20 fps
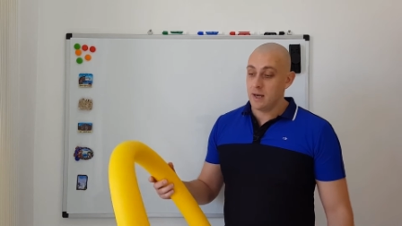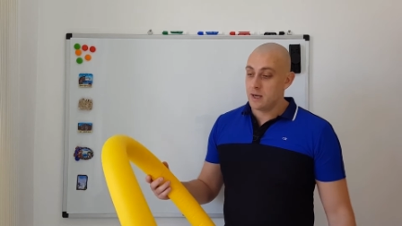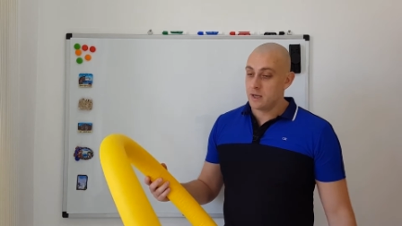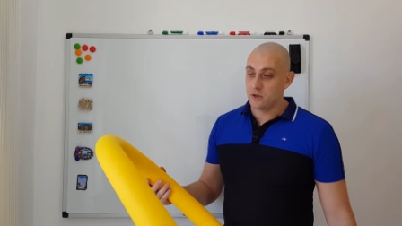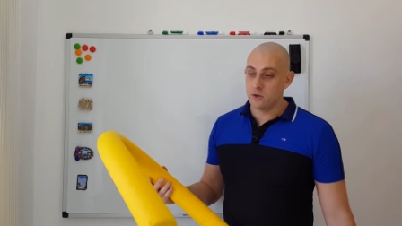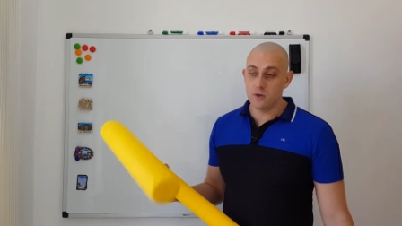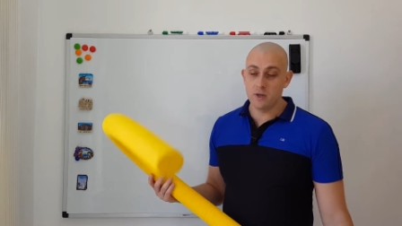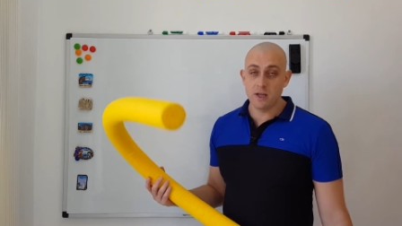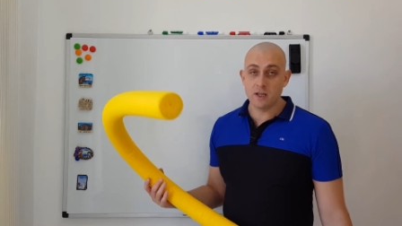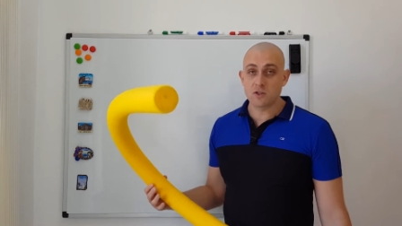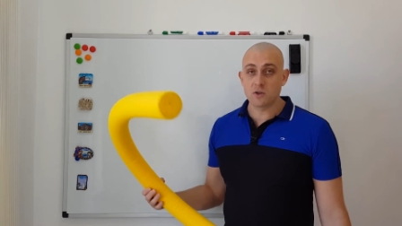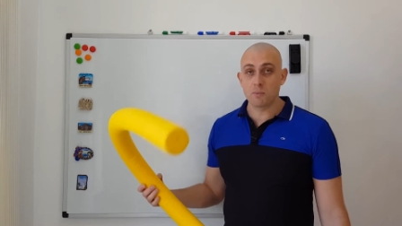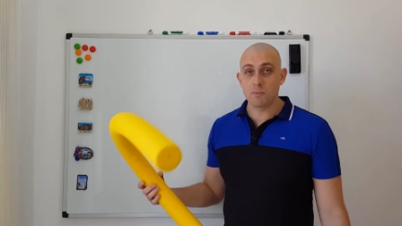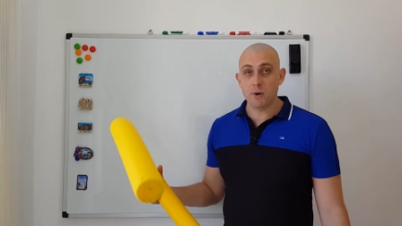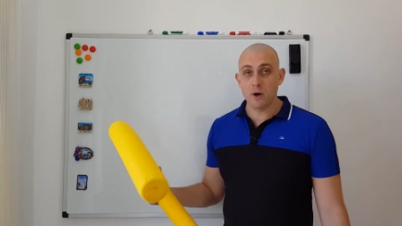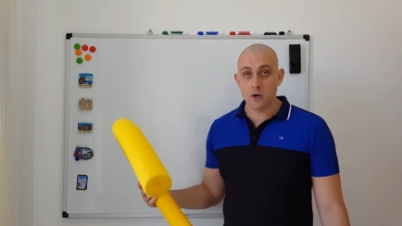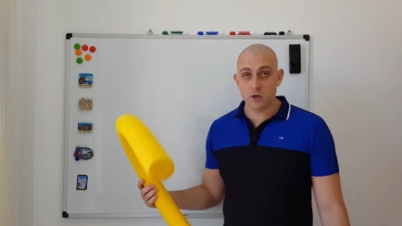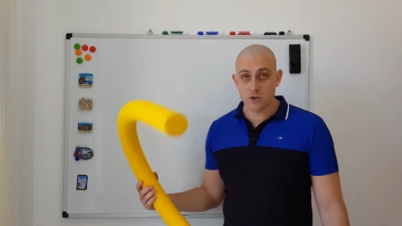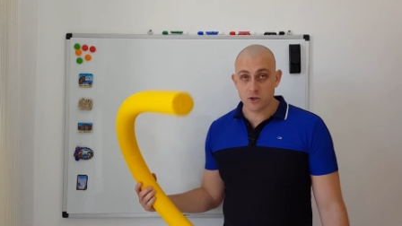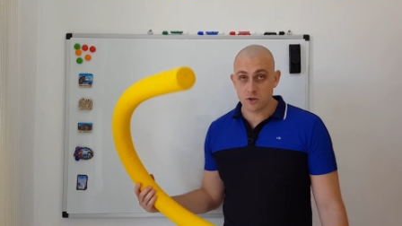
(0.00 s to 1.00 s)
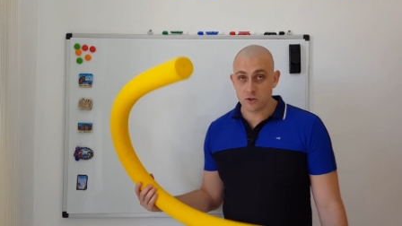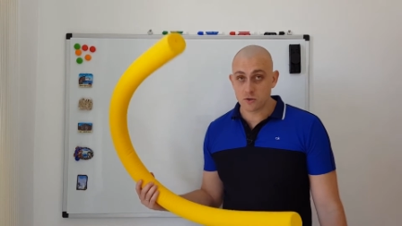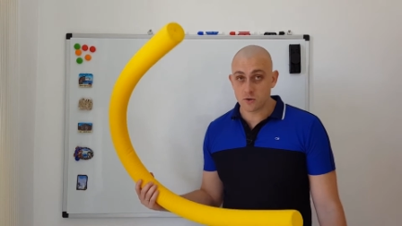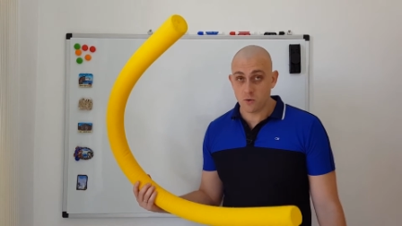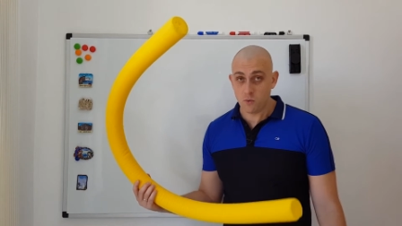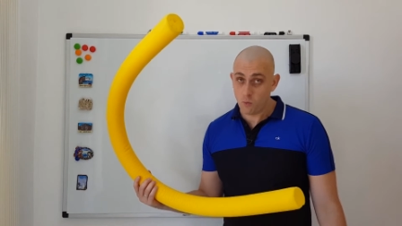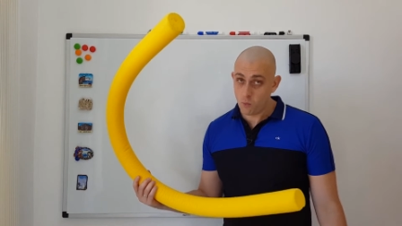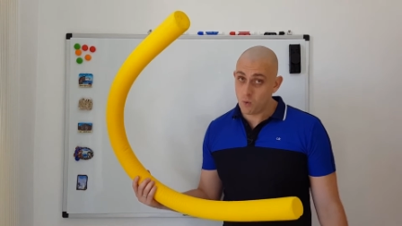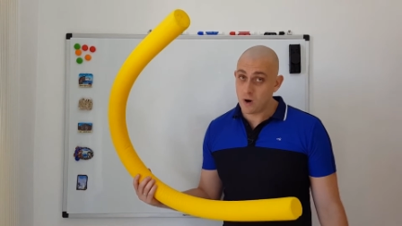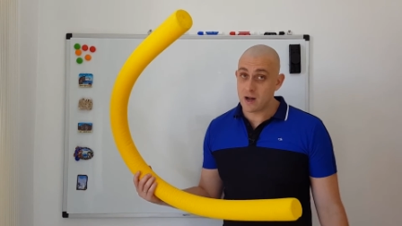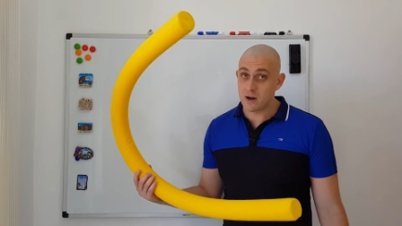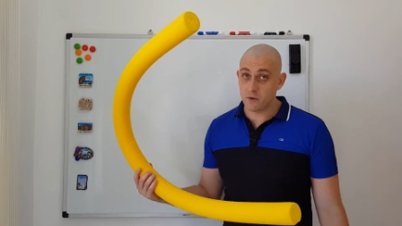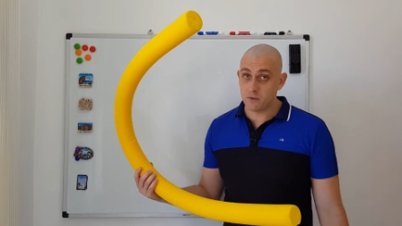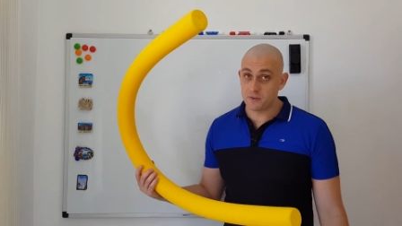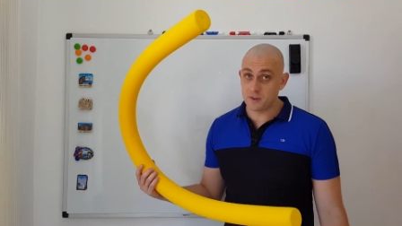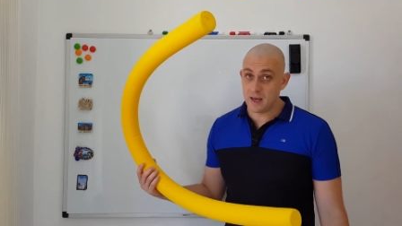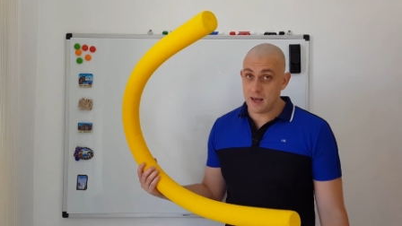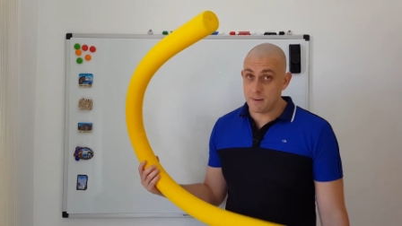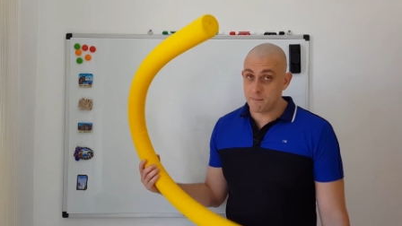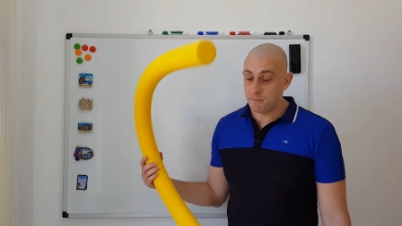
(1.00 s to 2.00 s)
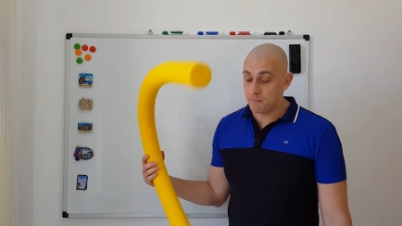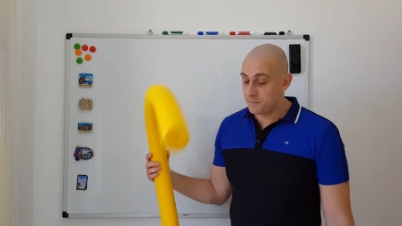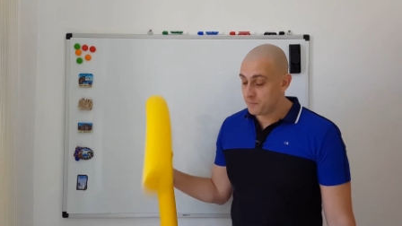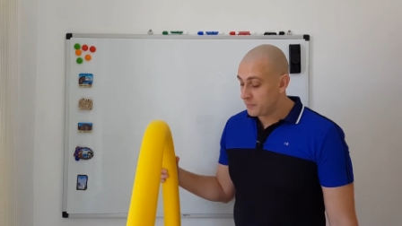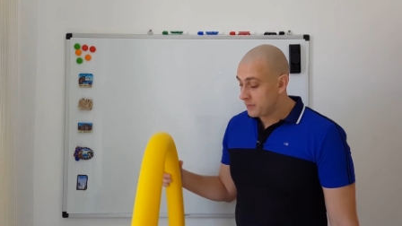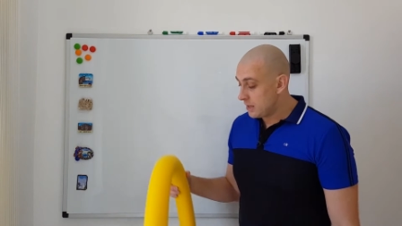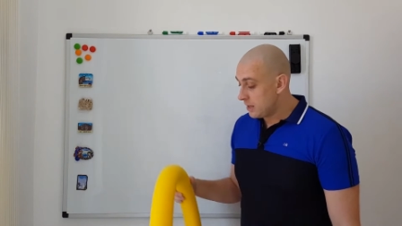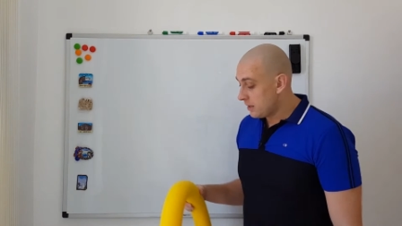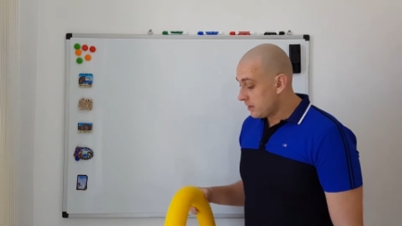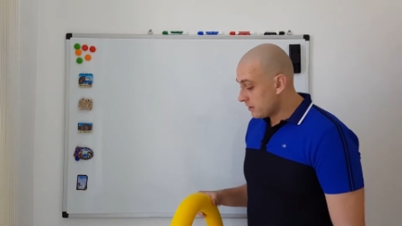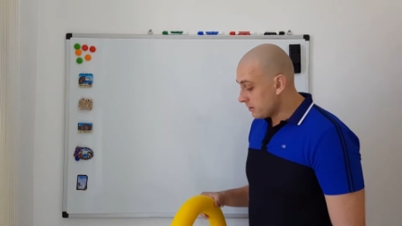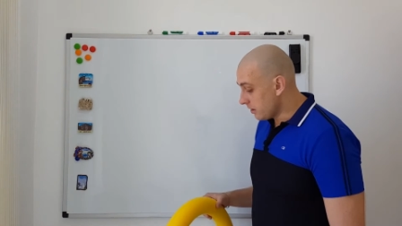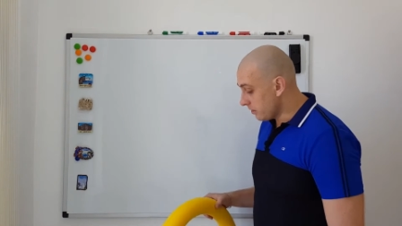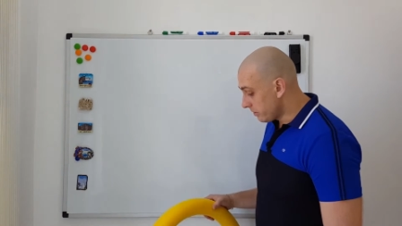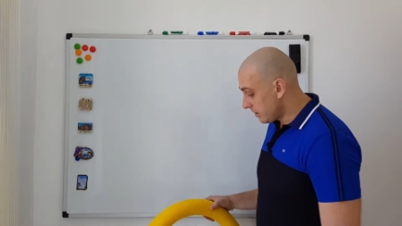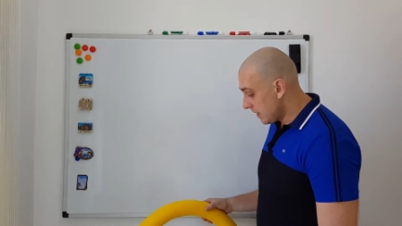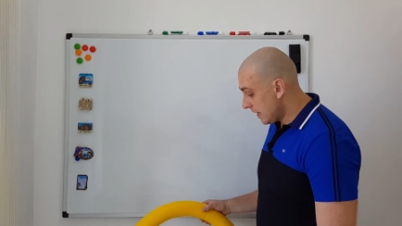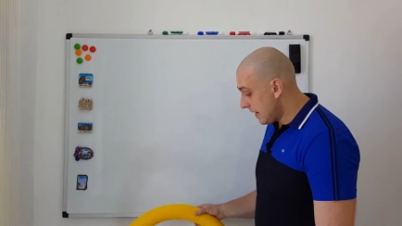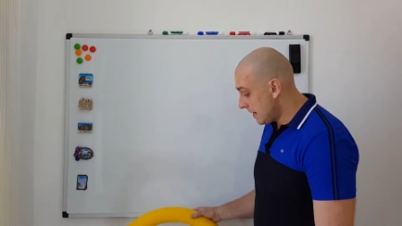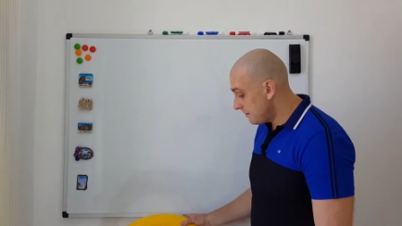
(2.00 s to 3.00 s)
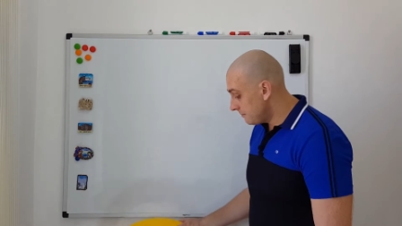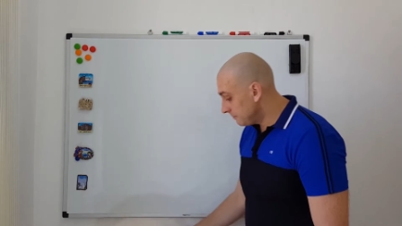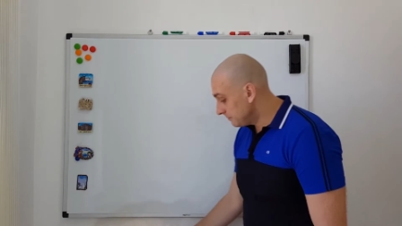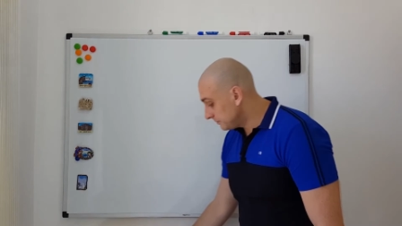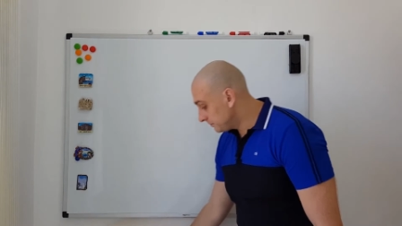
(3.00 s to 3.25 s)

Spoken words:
you need to purchase one of them. Okay?